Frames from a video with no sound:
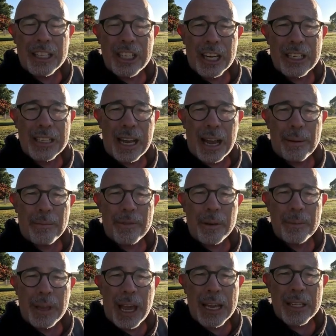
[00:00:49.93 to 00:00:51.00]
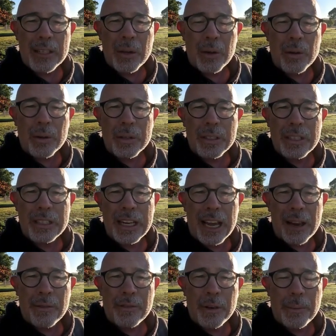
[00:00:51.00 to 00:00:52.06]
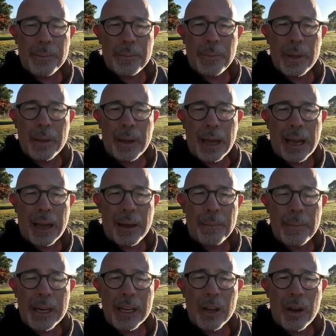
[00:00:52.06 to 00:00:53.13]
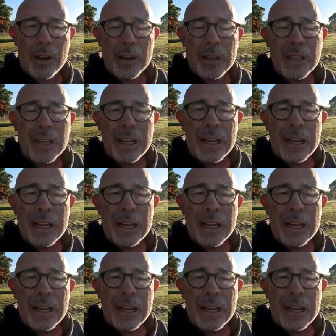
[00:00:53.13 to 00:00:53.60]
just up from Yass or down from Mittagong.